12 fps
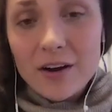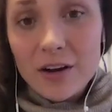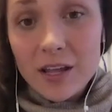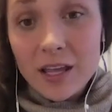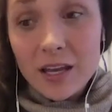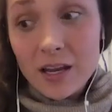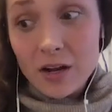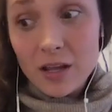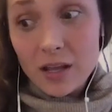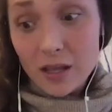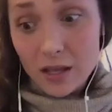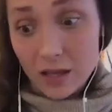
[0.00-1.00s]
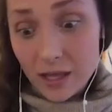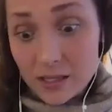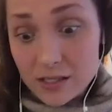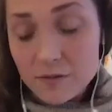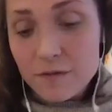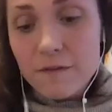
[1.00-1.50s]
in her, its
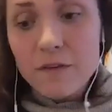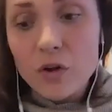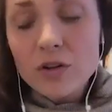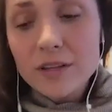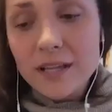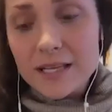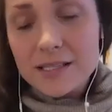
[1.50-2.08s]
fullness.